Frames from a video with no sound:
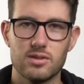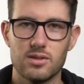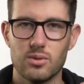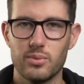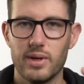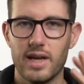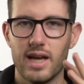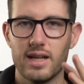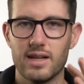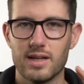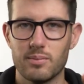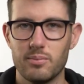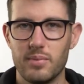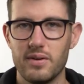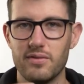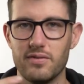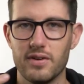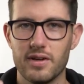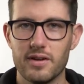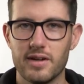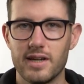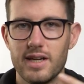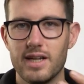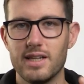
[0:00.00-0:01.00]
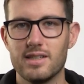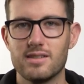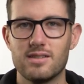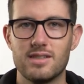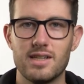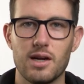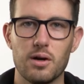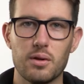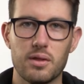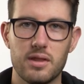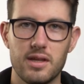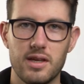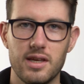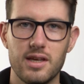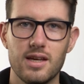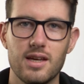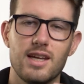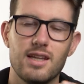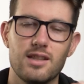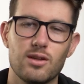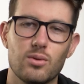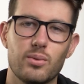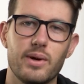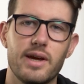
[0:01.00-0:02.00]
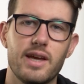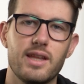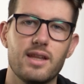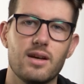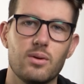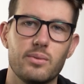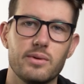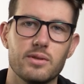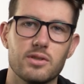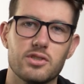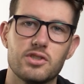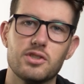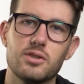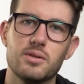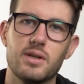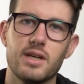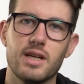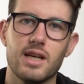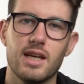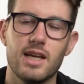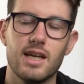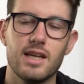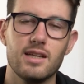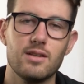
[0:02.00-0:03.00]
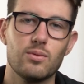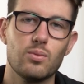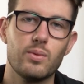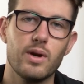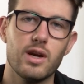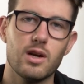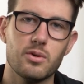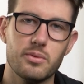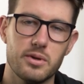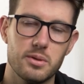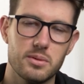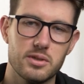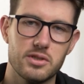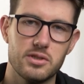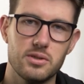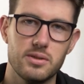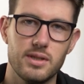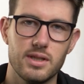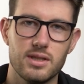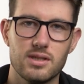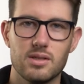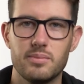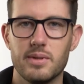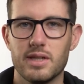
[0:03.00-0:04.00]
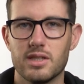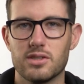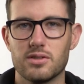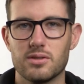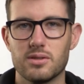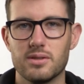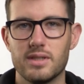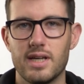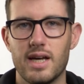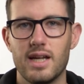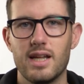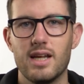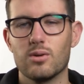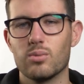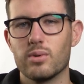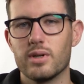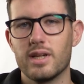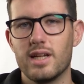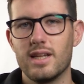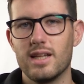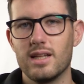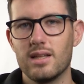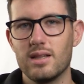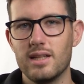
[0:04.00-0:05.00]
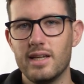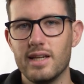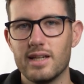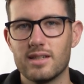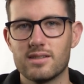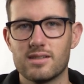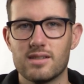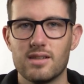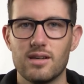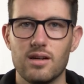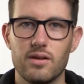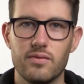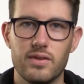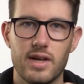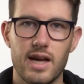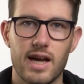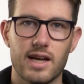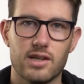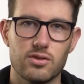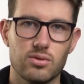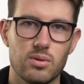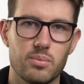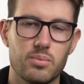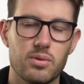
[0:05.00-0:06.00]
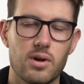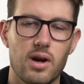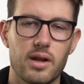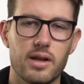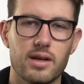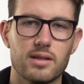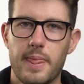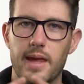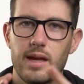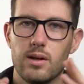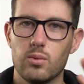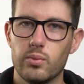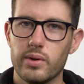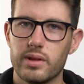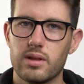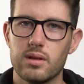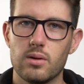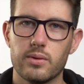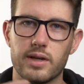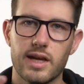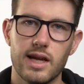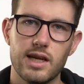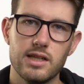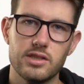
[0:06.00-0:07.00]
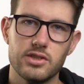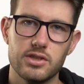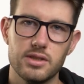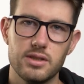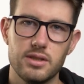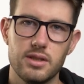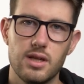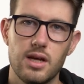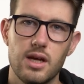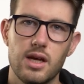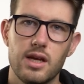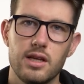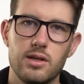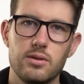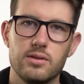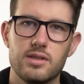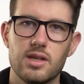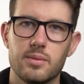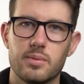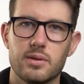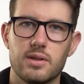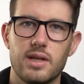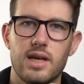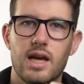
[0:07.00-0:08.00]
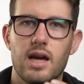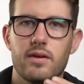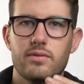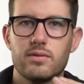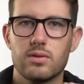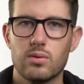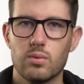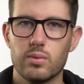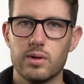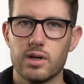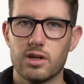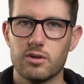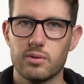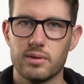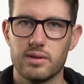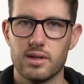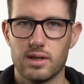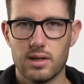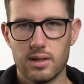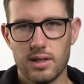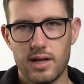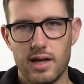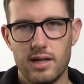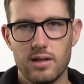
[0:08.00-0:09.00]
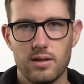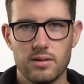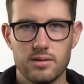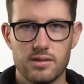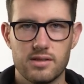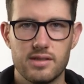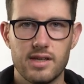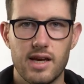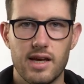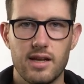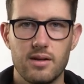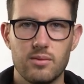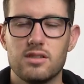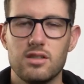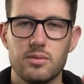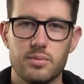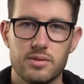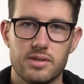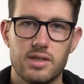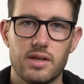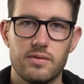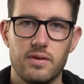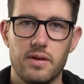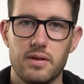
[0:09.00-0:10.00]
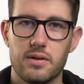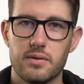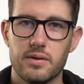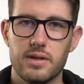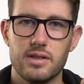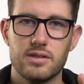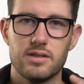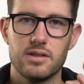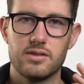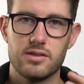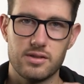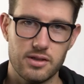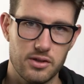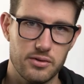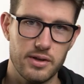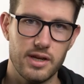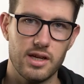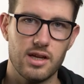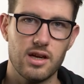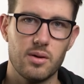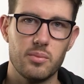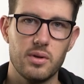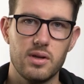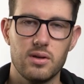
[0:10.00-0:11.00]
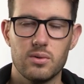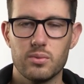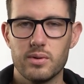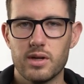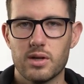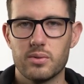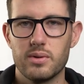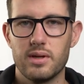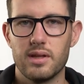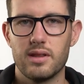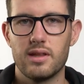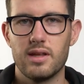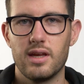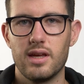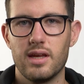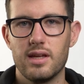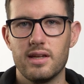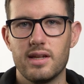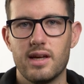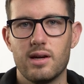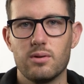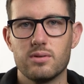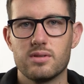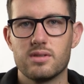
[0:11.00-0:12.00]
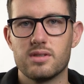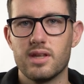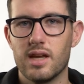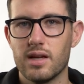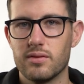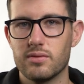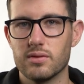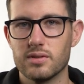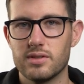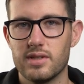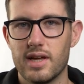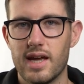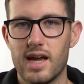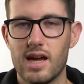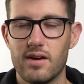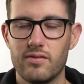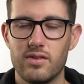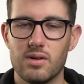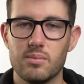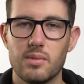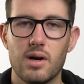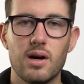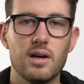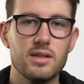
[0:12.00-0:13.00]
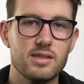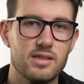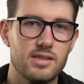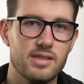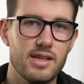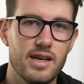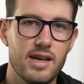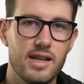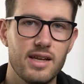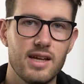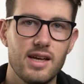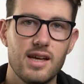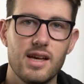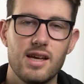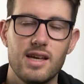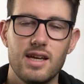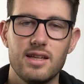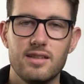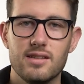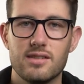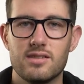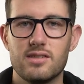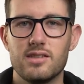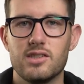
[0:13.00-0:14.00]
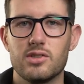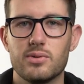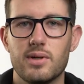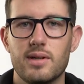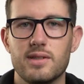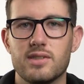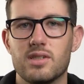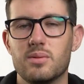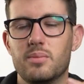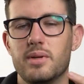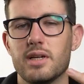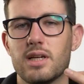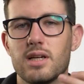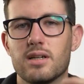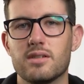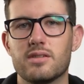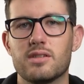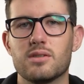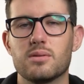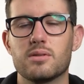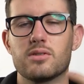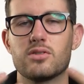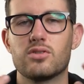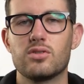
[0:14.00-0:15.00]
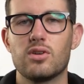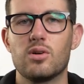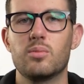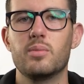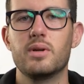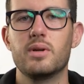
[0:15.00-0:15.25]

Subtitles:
So we had to be very stealthy in the way that we were shooting and where we were shooting to make sure that there weren't any leaks of the actual product. And with location, you typically have to work with the client on set. Super 73 is such a great company to work with, and I was thankful to have them on set in this situation because there's so